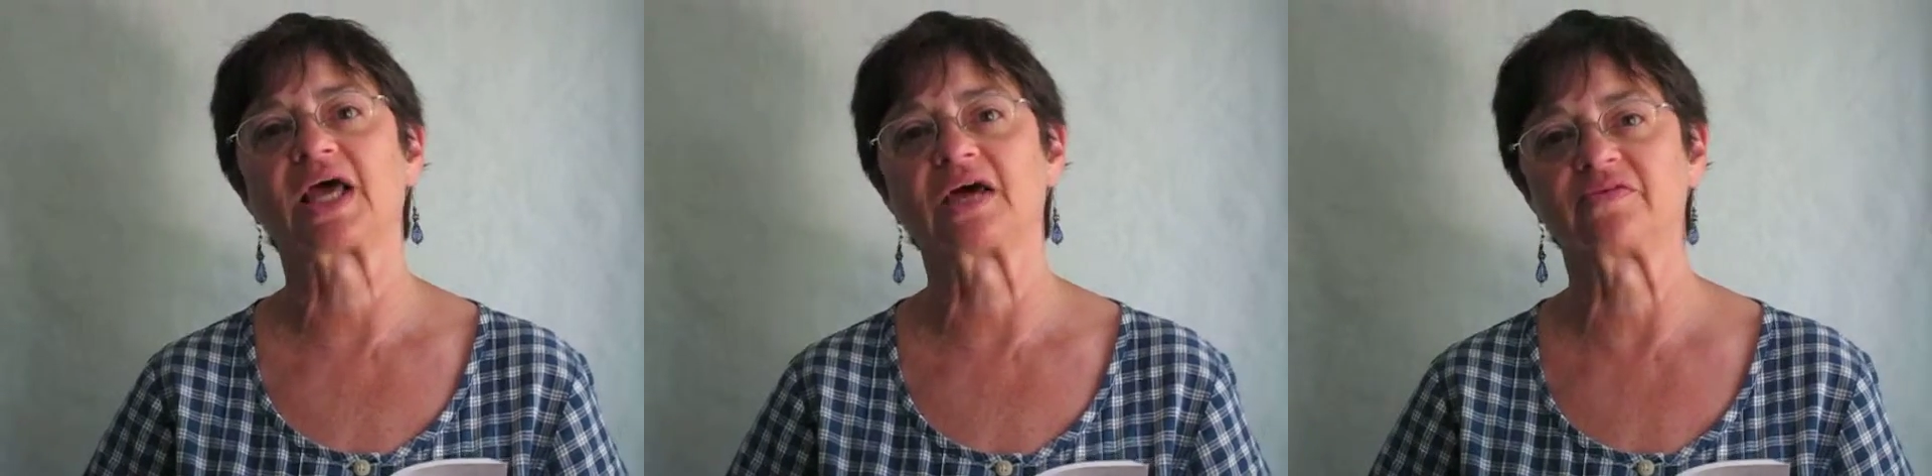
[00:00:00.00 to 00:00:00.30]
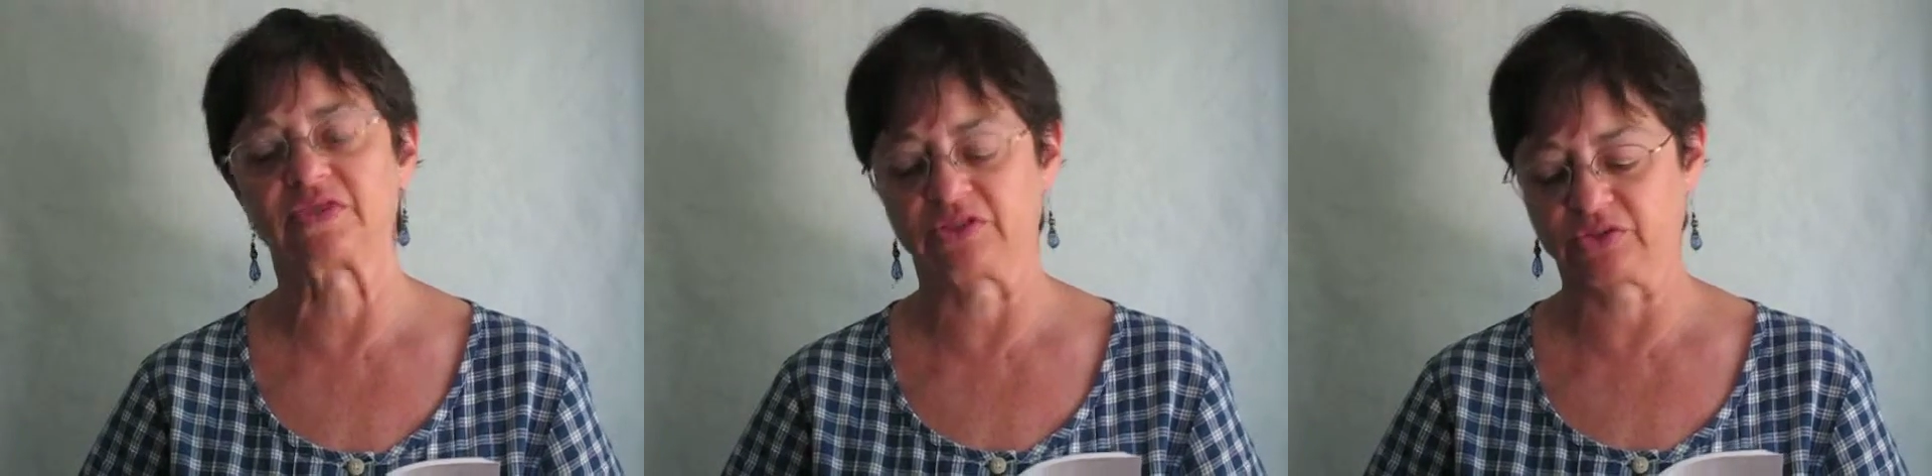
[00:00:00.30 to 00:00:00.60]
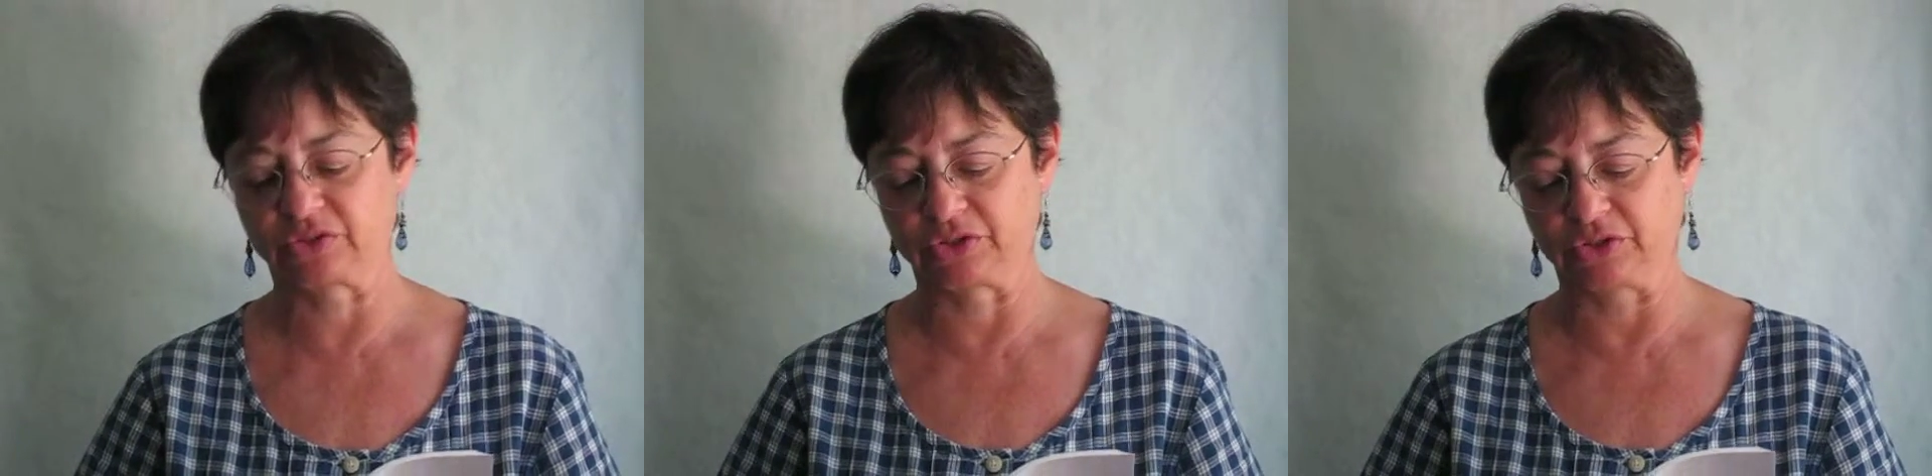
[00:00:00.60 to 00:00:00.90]
heavy
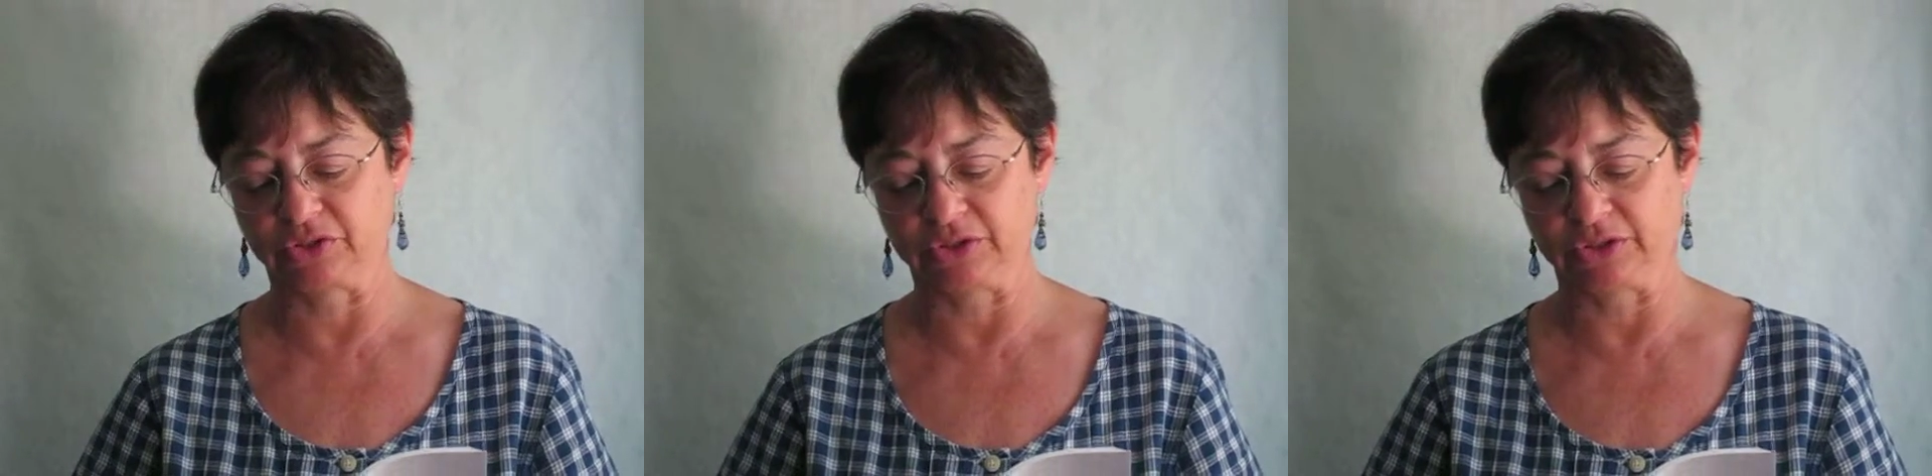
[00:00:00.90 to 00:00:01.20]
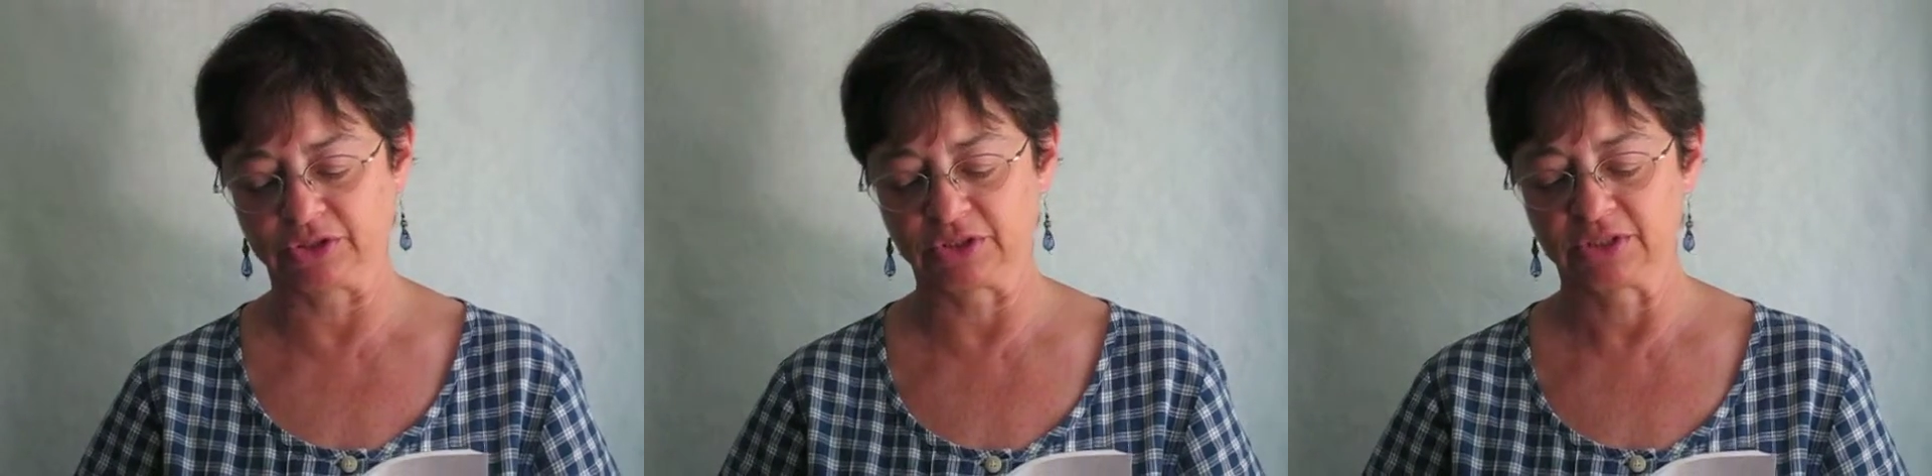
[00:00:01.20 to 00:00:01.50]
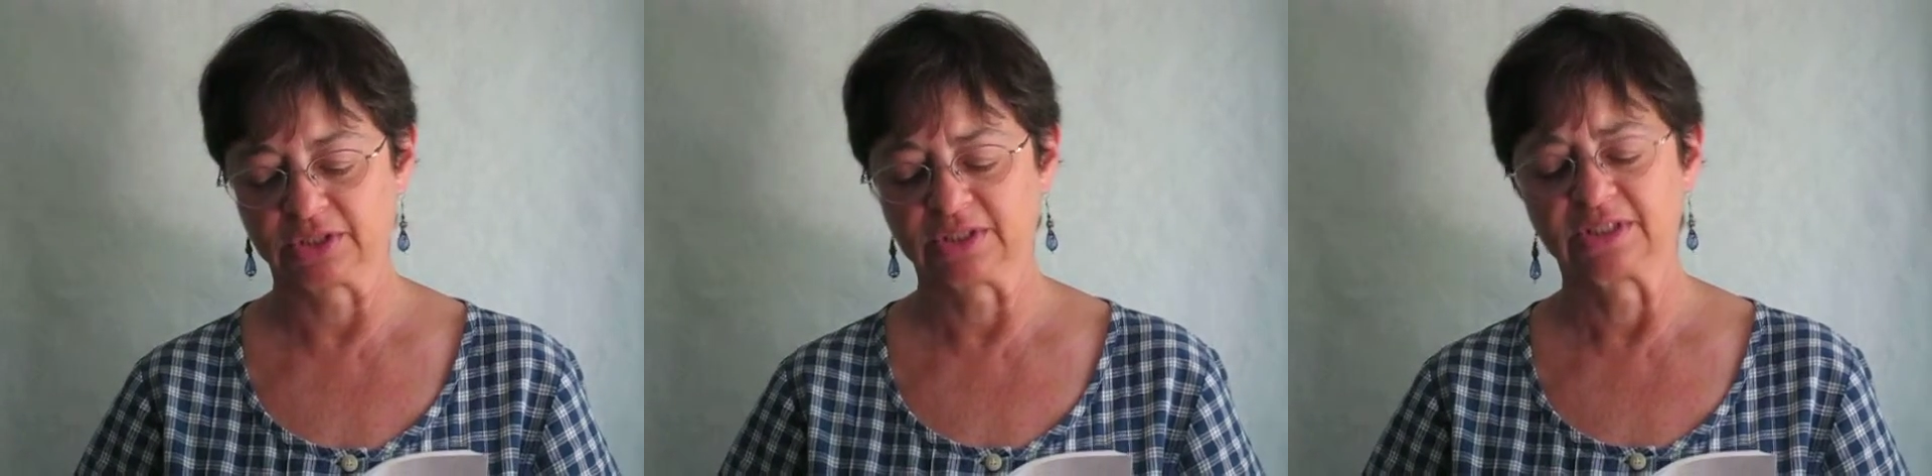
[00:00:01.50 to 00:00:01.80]
serge.
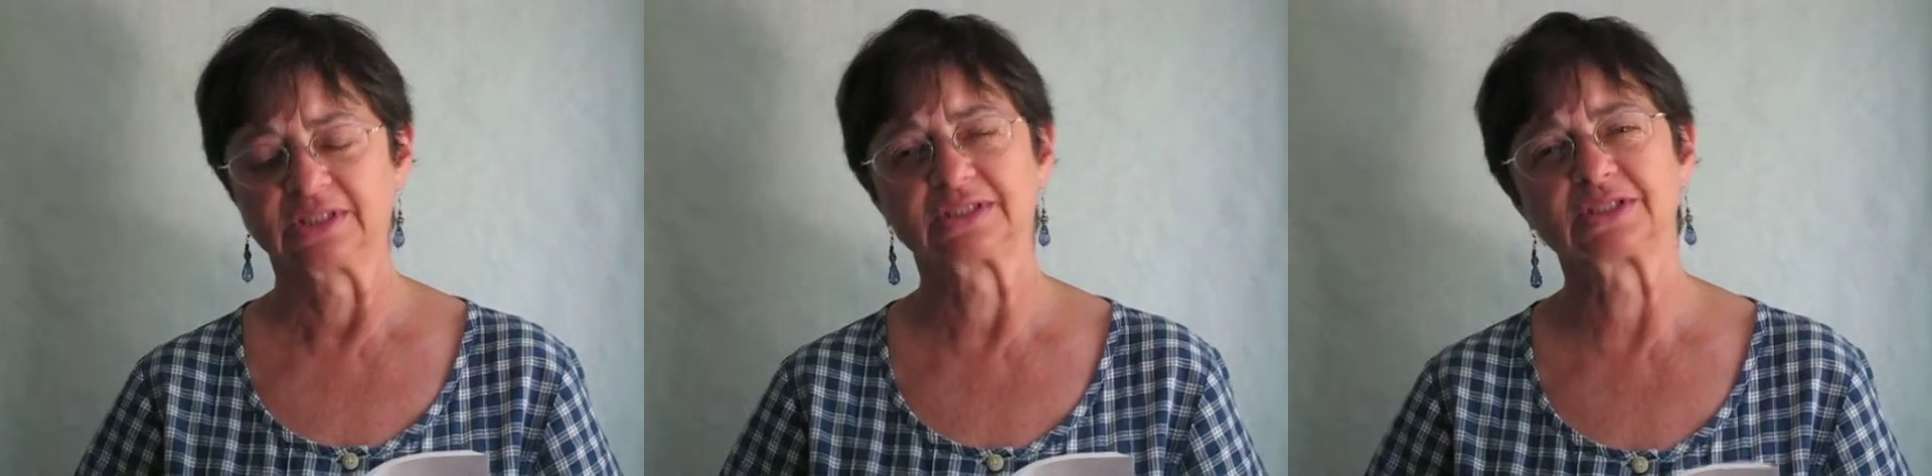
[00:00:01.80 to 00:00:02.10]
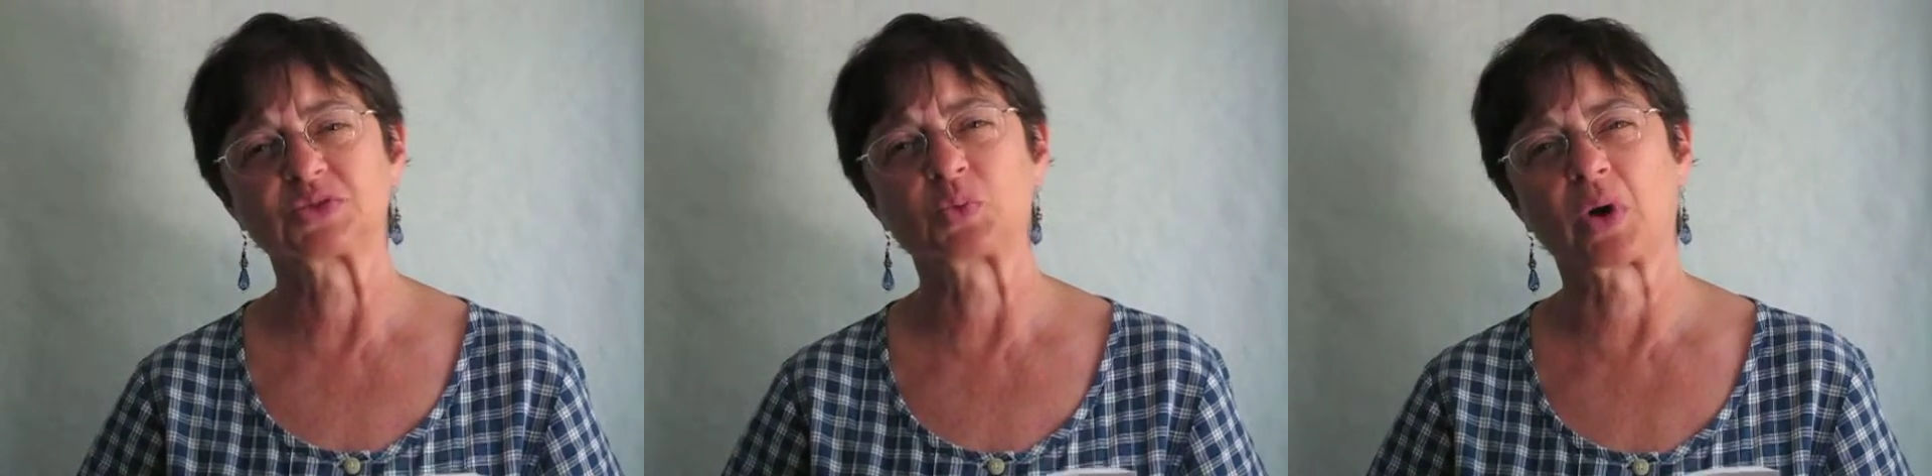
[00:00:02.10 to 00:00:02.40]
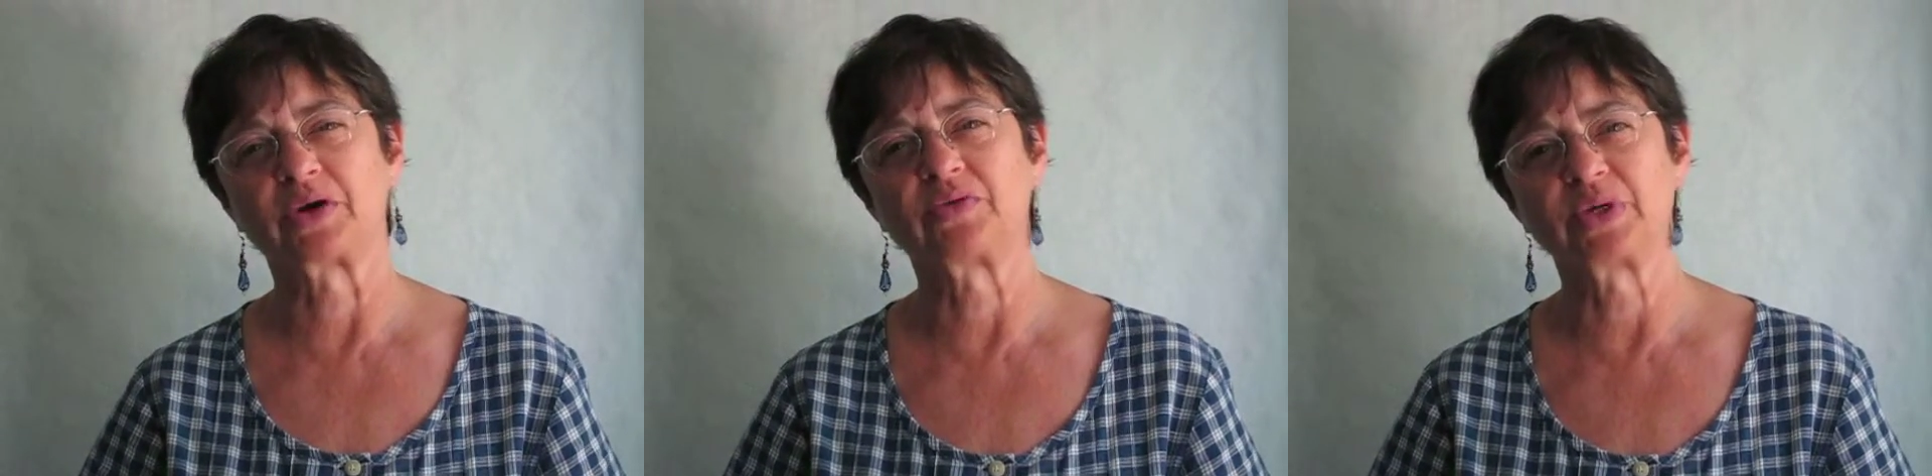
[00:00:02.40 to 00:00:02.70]
Does one